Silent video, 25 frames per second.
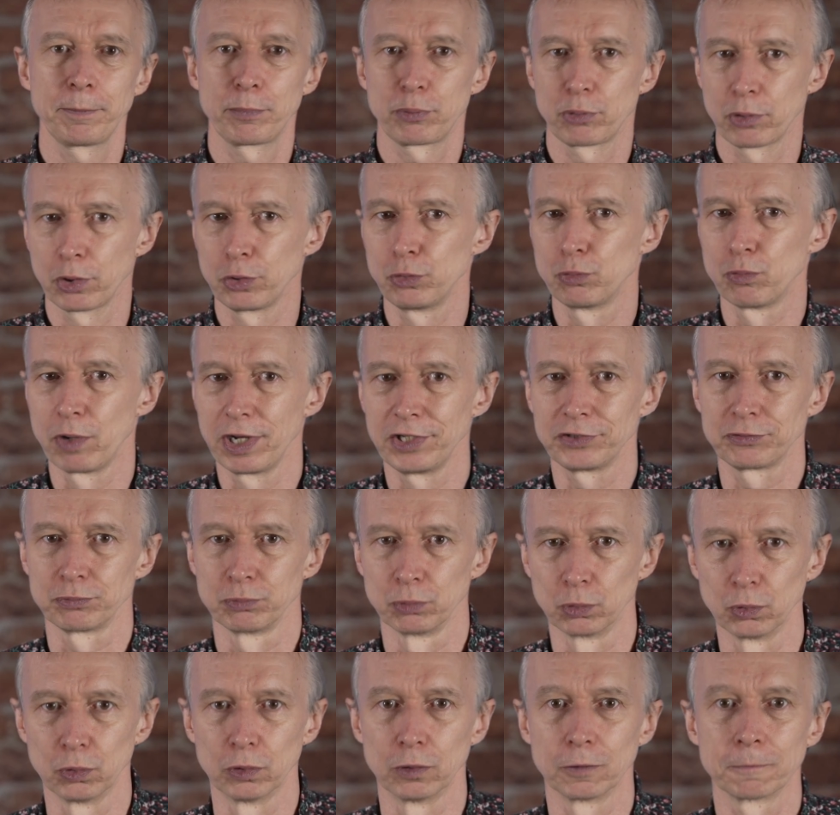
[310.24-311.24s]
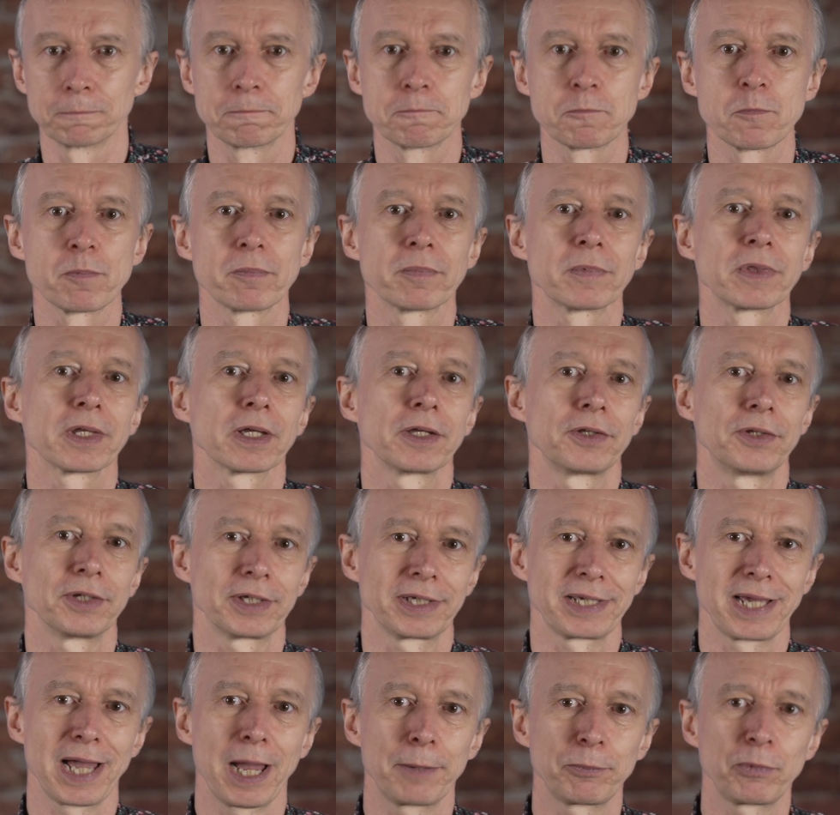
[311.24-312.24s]
ProRes RAW. The
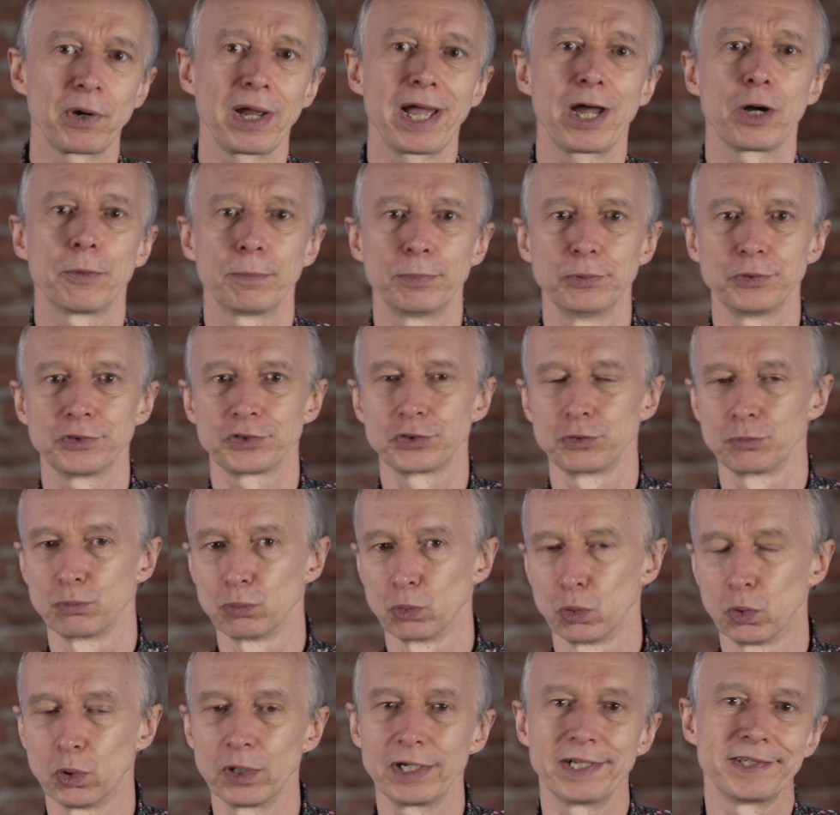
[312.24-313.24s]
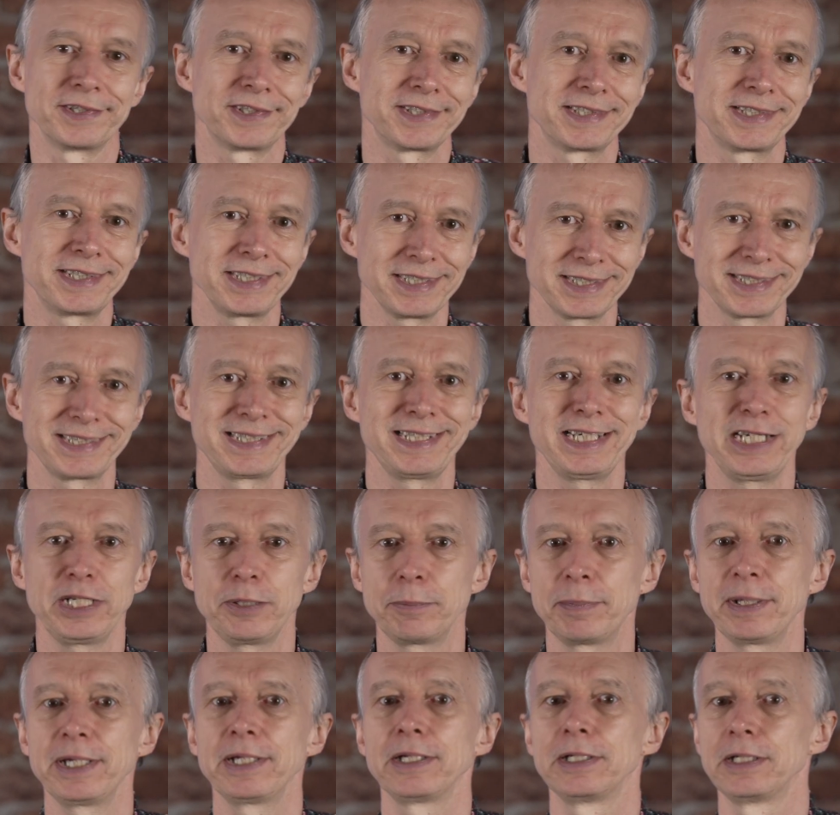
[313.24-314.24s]
camera outputs the RAW as
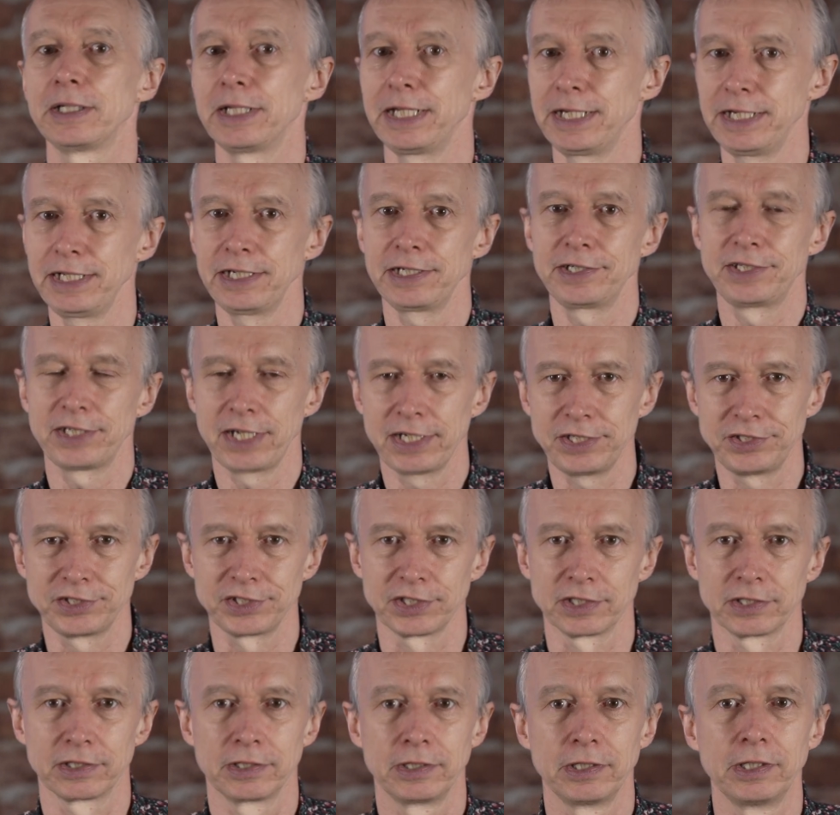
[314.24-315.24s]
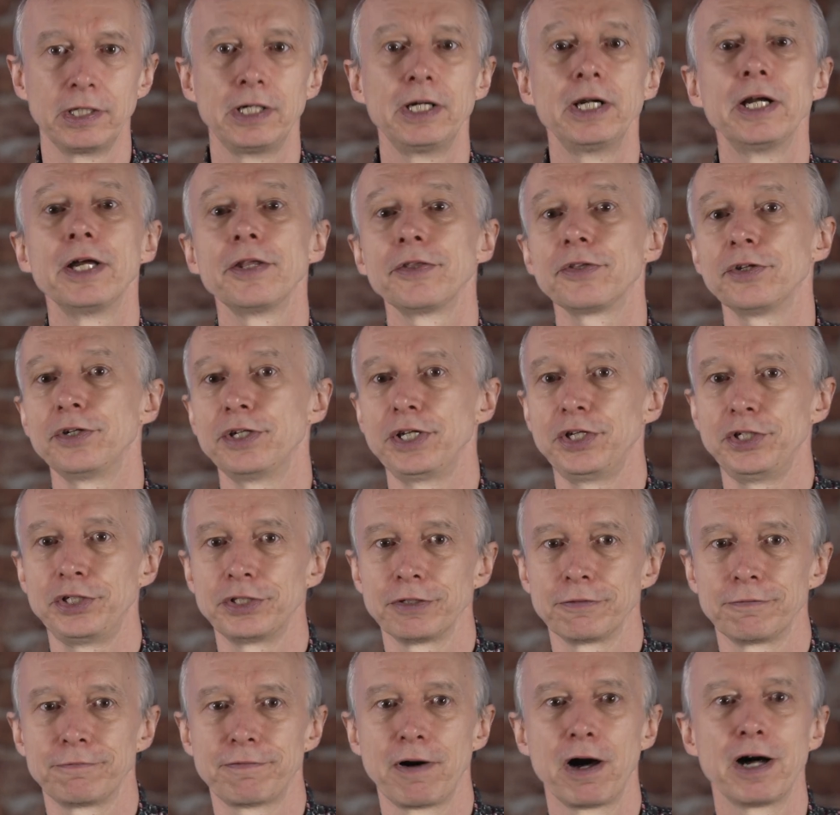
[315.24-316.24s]
16-bit linear data. The
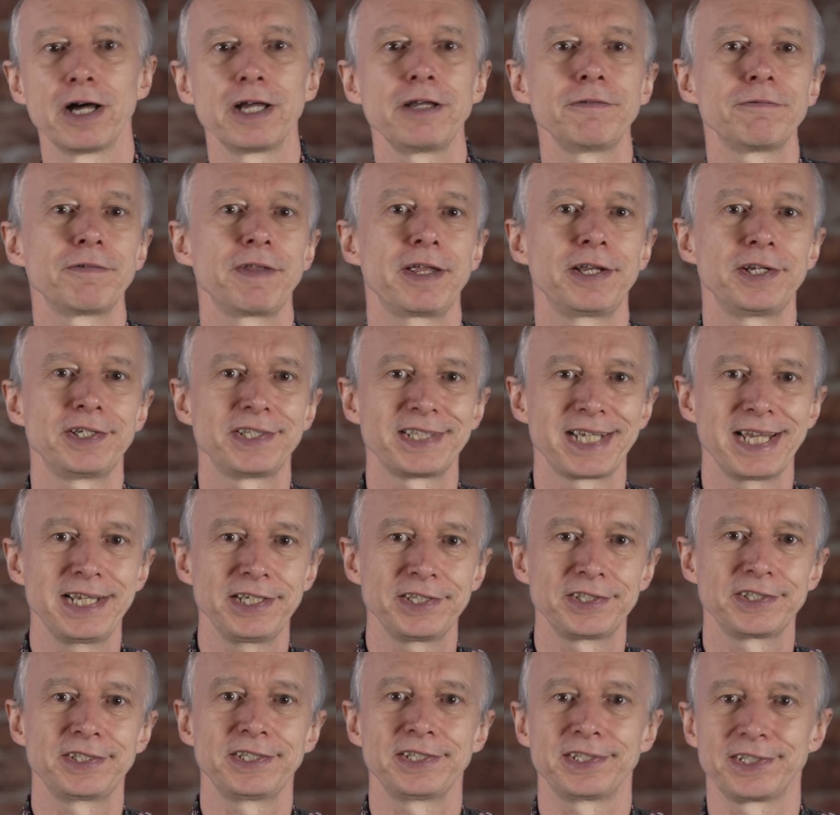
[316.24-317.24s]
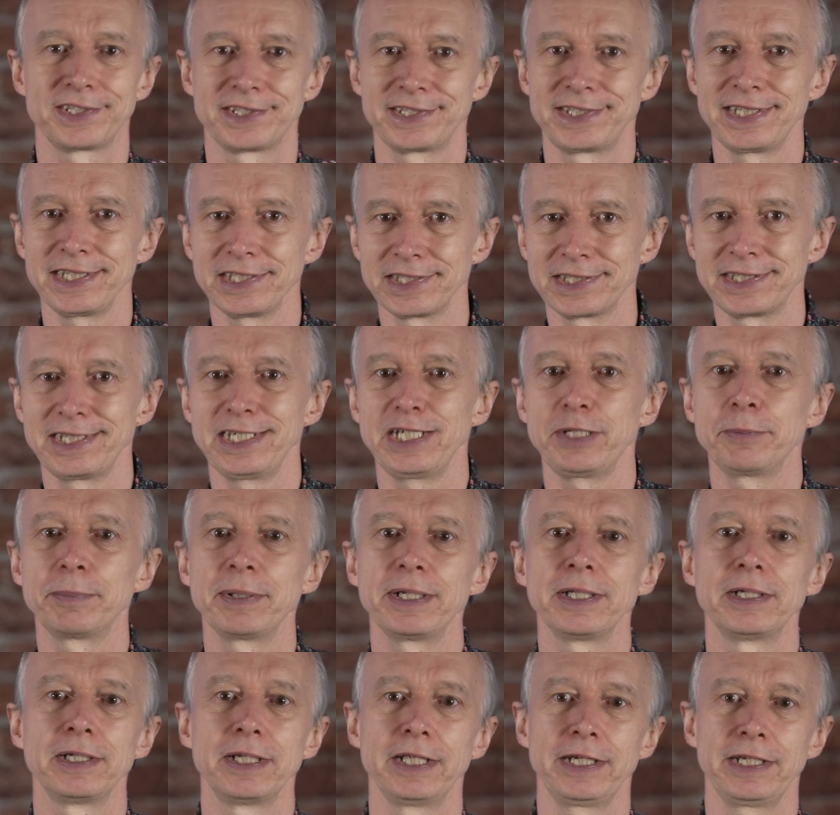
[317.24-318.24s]
Ninja 5 then takes this
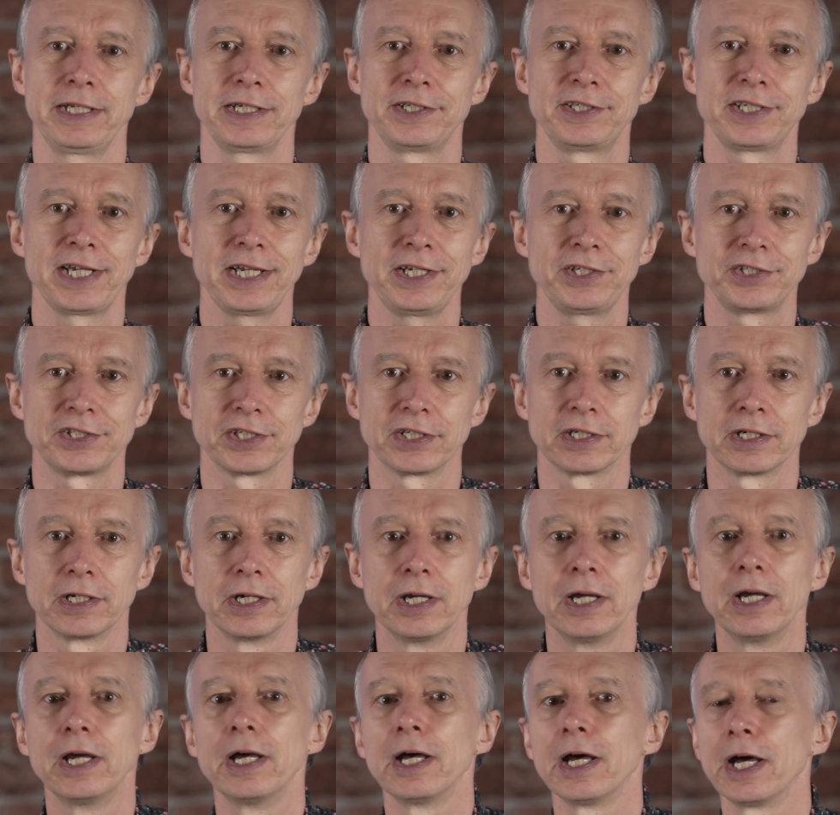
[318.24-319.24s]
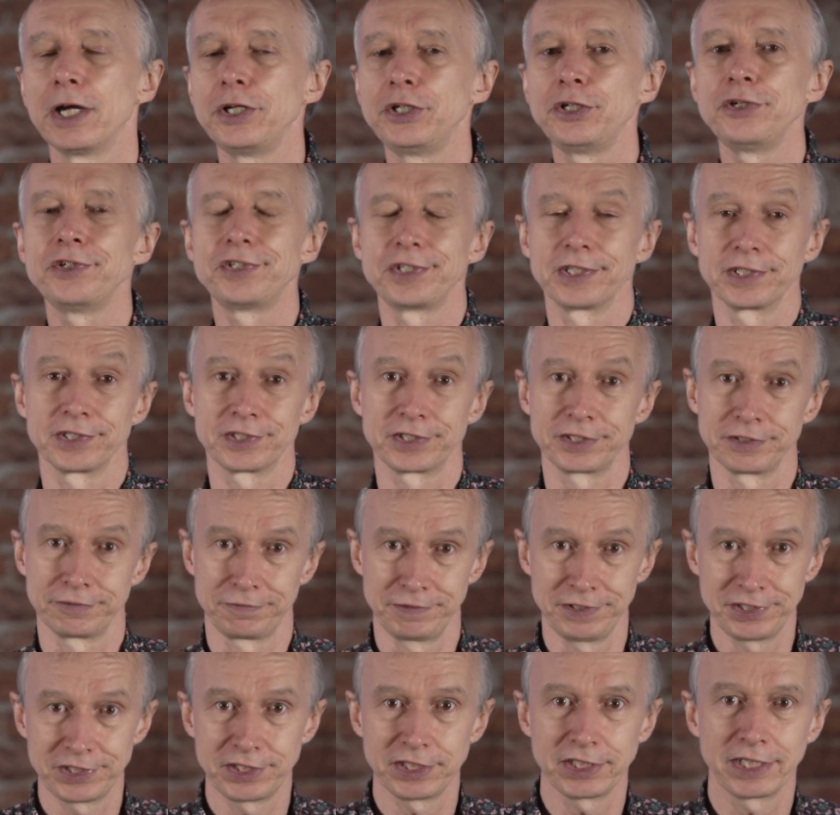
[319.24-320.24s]
16-bit linear data and, using a
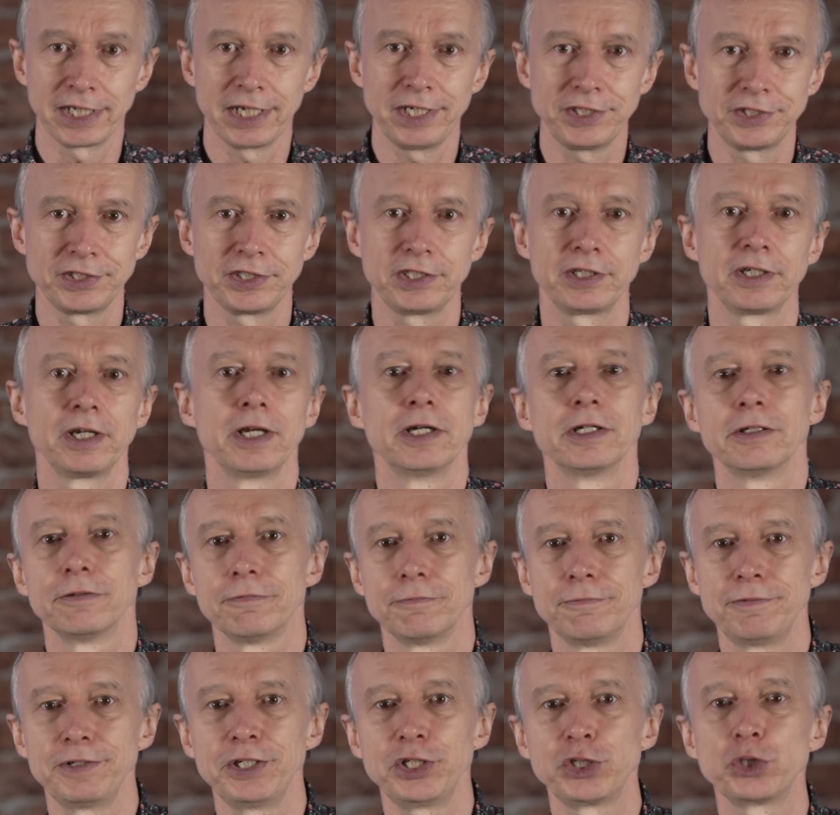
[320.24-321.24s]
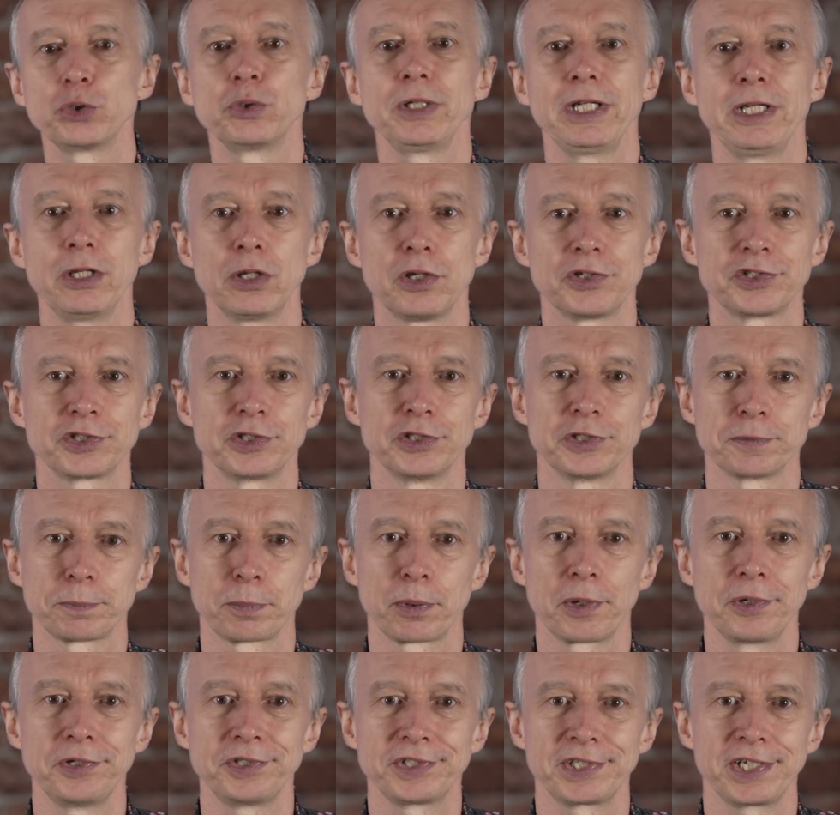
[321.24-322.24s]
sophisticated, visually lossless
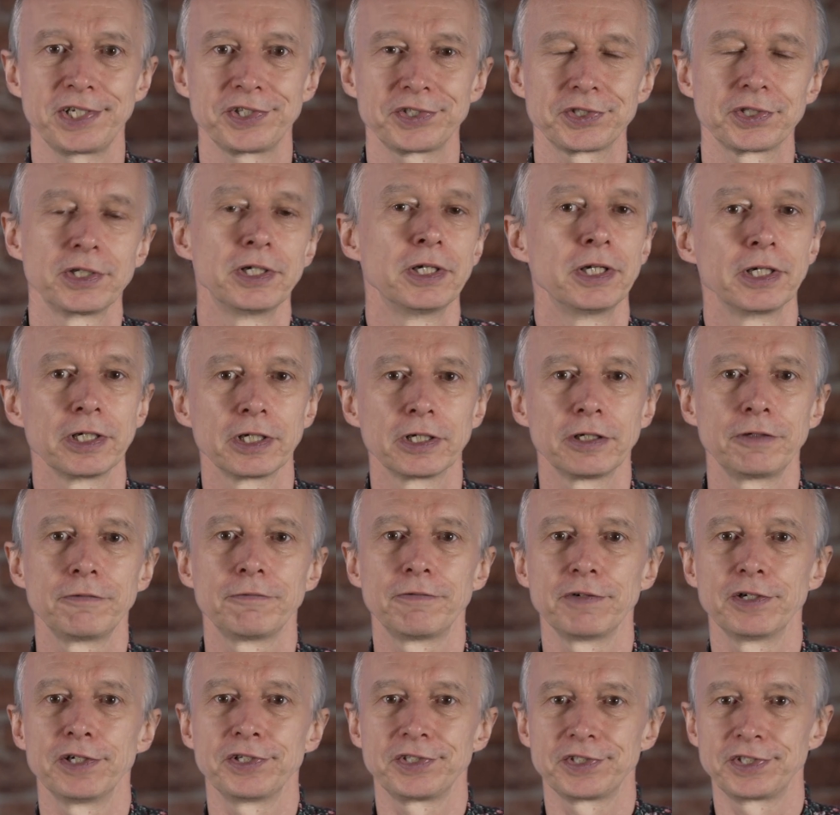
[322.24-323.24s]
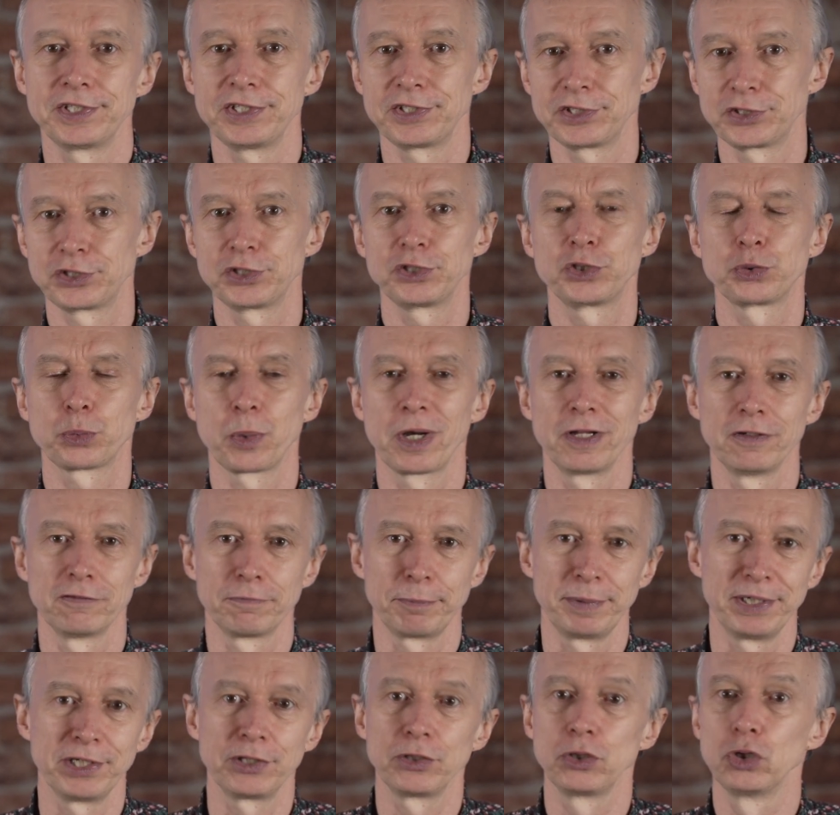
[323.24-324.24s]
process, converts this to
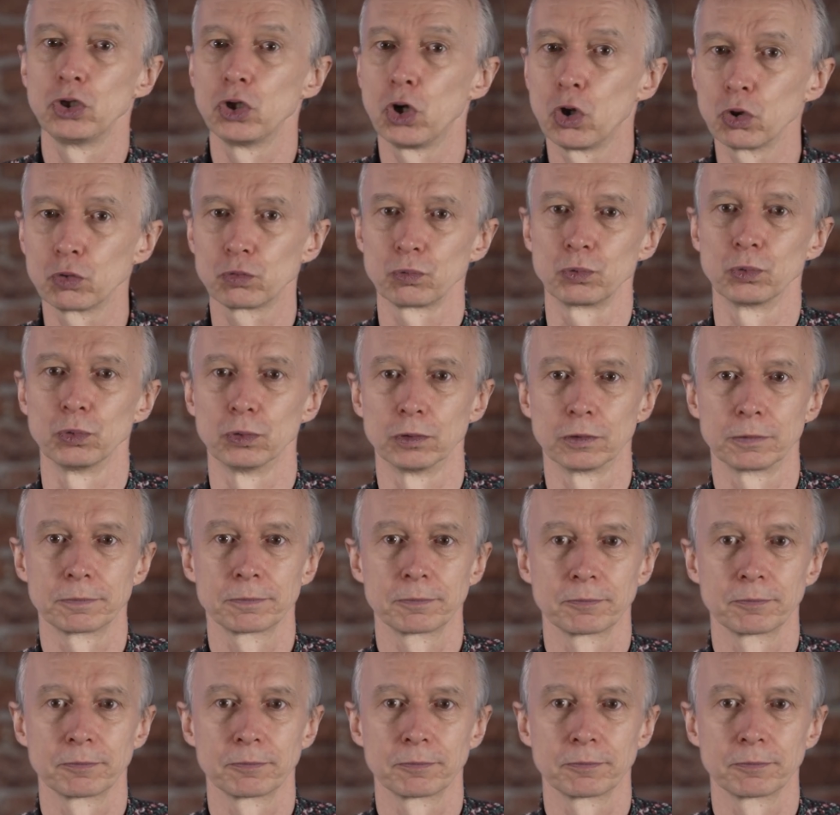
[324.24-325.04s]
12-bit log RAW.